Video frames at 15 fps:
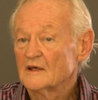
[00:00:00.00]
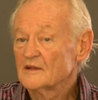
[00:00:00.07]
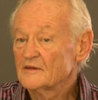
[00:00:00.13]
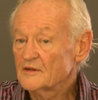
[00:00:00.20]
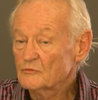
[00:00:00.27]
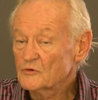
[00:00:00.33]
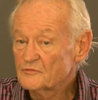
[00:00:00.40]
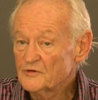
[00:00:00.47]

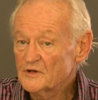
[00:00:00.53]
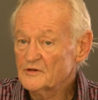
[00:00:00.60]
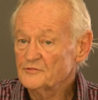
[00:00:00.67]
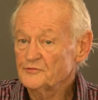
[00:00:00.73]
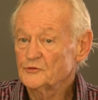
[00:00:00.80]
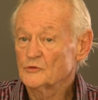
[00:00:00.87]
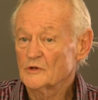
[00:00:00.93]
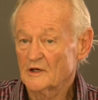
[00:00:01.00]
there were very
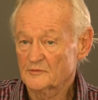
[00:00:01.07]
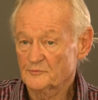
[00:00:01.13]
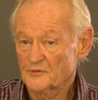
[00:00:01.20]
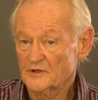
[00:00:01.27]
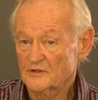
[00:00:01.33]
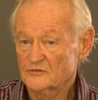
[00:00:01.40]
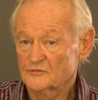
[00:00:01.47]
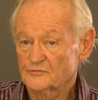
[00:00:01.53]
few
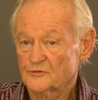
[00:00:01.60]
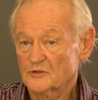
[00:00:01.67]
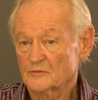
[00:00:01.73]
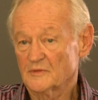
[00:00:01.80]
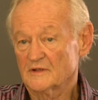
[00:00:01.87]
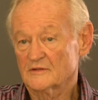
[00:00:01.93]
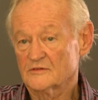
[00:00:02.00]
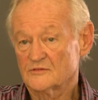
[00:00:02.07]
outbreaks of foot and
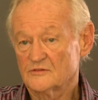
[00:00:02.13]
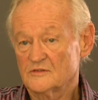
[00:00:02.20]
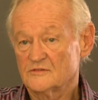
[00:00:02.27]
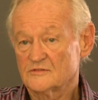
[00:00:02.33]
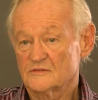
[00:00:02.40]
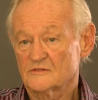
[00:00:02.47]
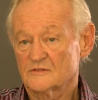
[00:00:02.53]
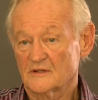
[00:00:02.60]
mouth disease
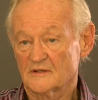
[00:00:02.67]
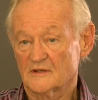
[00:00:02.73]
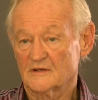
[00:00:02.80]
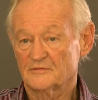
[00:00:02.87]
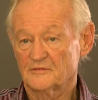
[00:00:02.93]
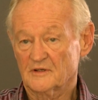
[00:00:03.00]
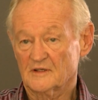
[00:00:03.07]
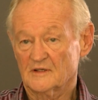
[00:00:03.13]
in southern
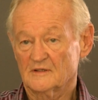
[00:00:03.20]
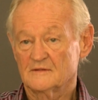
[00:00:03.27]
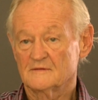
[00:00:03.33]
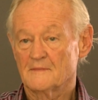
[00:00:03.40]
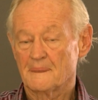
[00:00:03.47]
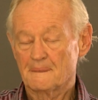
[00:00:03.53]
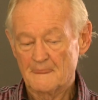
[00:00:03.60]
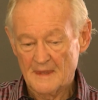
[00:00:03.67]
Africa.
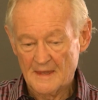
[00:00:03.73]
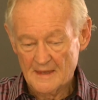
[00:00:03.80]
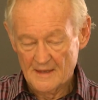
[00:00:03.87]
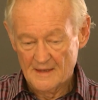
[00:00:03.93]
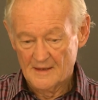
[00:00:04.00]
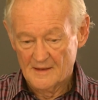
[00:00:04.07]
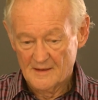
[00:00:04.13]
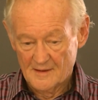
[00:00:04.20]

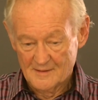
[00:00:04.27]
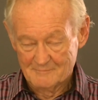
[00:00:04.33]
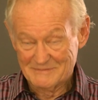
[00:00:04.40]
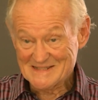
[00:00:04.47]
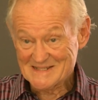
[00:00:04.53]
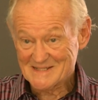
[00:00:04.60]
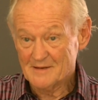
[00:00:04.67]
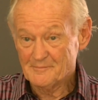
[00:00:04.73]

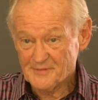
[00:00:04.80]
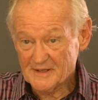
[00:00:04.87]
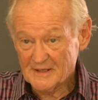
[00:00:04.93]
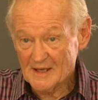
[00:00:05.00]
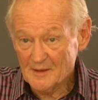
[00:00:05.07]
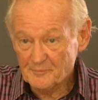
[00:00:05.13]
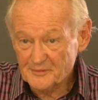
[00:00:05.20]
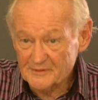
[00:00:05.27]
But something
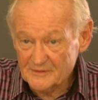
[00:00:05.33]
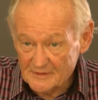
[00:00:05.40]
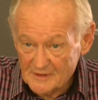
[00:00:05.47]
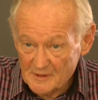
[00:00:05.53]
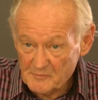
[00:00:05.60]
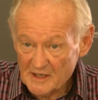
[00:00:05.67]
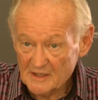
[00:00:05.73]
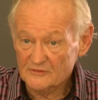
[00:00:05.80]
happened in
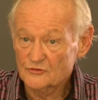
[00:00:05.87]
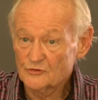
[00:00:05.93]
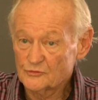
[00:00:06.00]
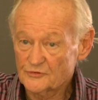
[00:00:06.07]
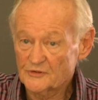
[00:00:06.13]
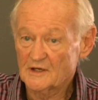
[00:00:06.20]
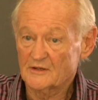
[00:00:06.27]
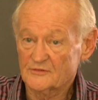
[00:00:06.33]
about
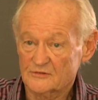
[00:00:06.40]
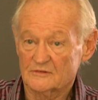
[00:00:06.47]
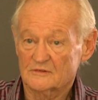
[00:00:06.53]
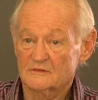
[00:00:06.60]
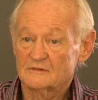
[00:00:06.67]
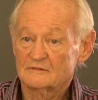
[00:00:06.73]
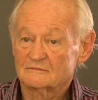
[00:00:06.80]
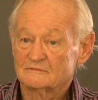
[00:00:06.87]
2000.
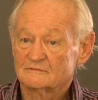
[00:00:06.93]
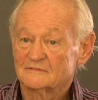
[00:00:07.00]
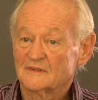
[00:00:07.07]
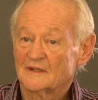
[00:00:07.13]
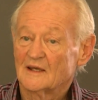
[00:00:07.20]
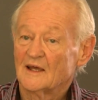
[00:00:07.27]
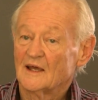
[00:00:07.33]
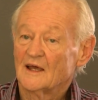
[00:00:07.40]

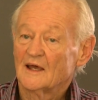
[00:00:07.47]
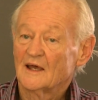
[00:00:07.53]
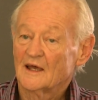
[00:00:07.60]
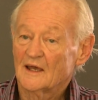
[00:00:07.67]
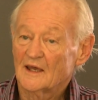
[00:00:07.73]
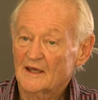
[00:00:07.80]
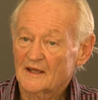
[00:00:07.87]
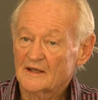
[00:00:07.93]

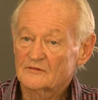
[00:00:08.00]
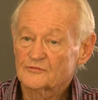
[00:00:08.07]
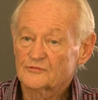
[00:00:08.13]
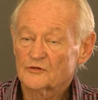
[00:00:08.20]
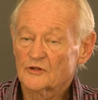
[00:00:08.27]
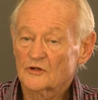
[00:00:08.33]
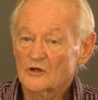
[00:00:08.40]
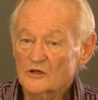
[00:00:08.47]
And
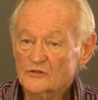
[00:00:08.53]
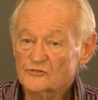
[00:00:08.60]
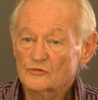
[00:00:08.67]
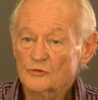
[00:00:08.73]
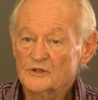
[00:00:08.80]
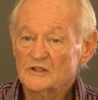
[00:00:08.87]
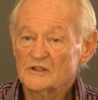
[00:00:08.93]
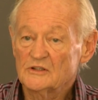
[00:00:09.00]
for the last
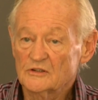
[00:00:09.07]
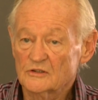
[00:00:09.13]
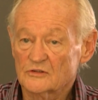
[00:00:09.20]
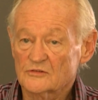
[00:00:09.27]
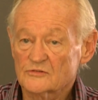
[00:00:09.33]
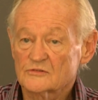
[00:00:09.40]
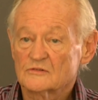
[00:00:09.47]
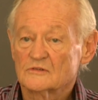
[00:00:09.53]
20
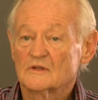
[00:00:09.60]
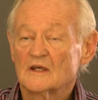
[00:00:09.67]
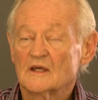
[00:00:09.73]
years,